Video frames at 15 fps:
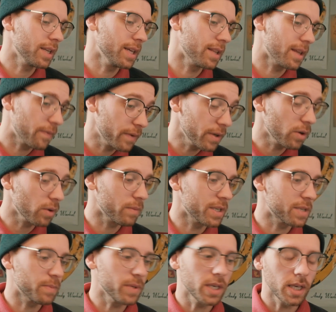in the film
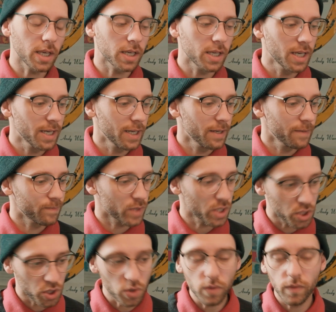as being
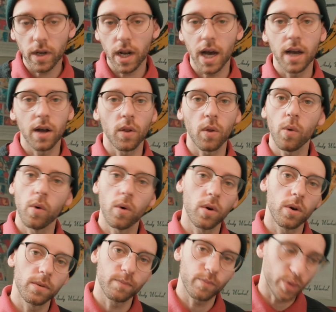juvenile
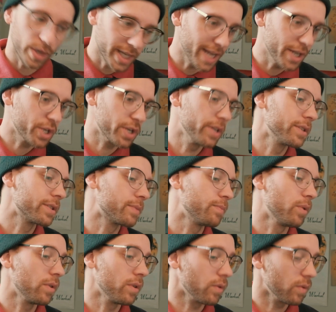or pretentious,
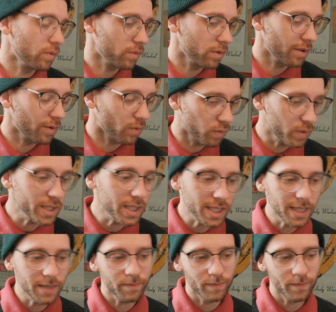but really